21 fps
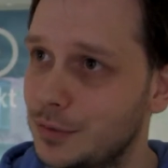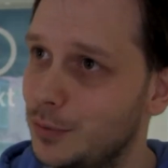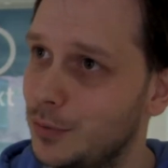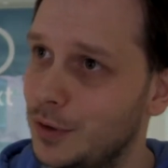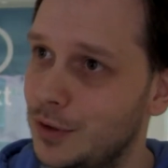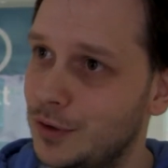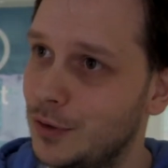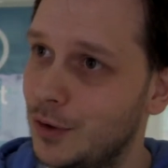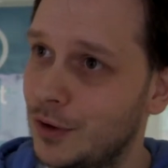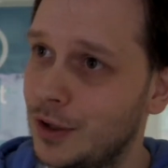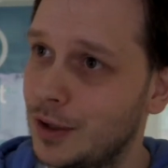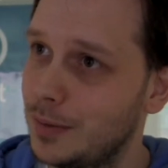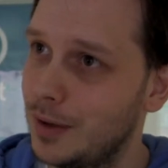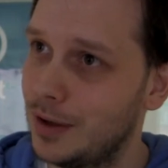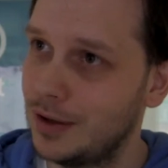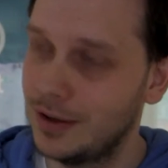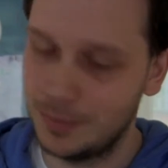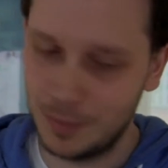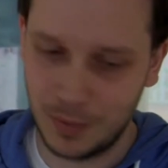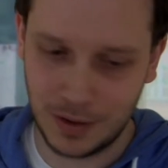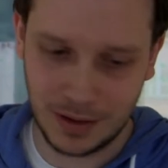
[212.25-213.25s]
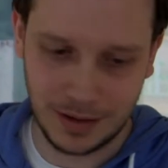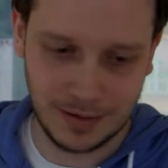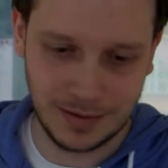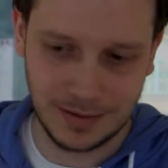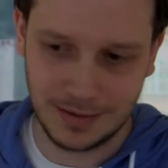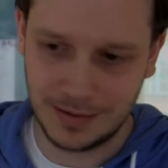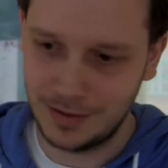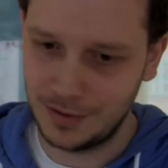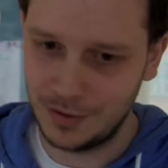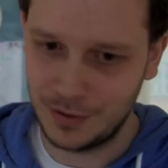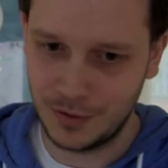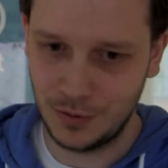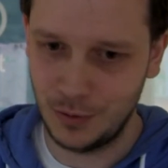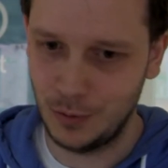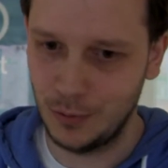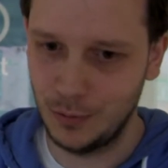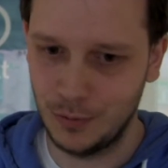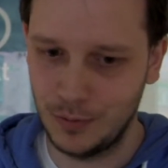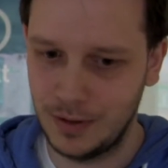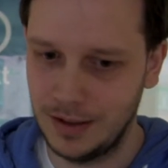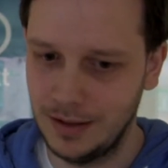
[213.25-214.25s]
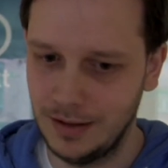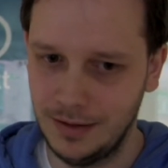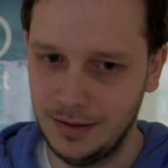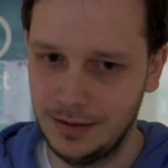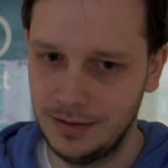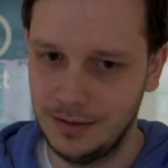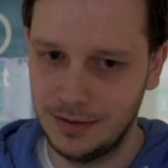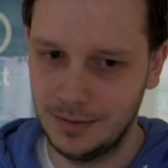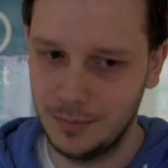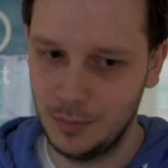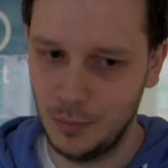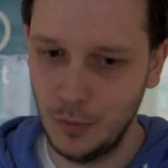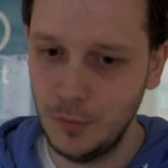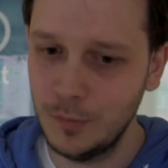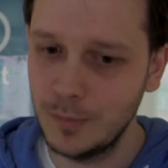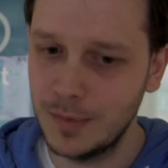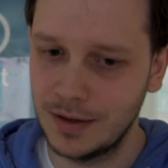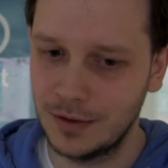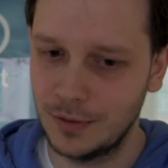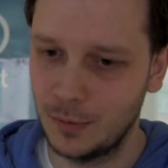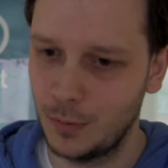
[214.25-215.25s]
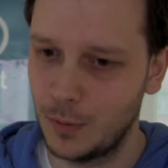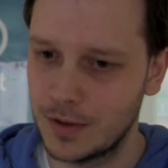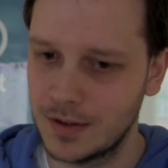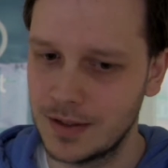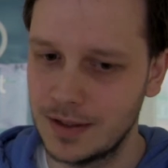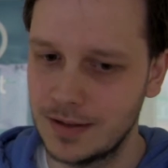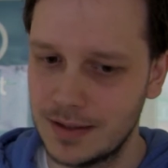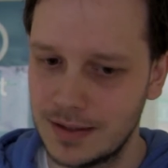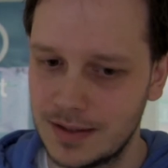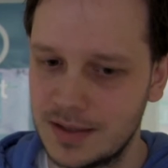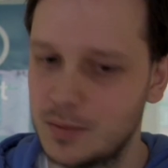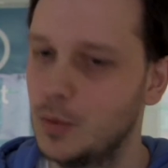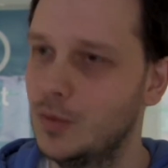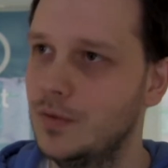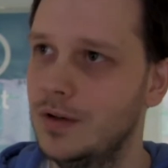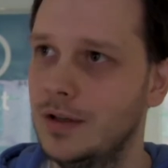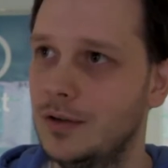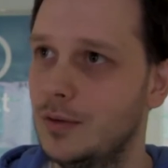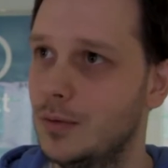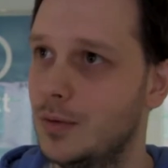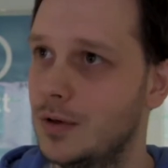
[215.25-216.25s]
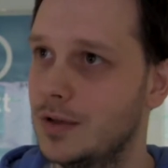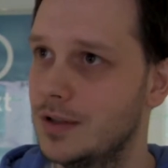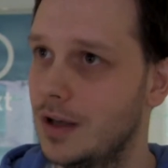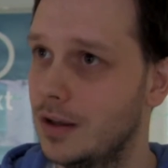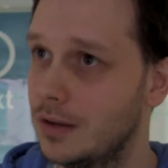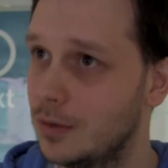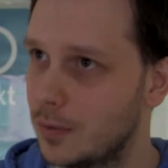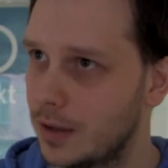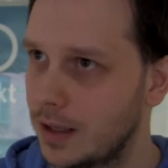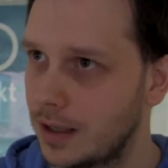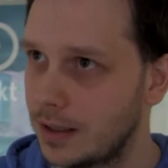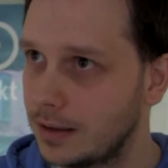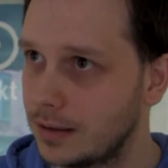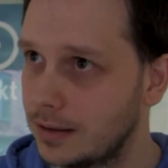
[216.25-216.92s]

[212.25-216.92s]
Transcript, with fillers: We are talking about it, but it's there's no real movement towards it. It's moving towards the other way.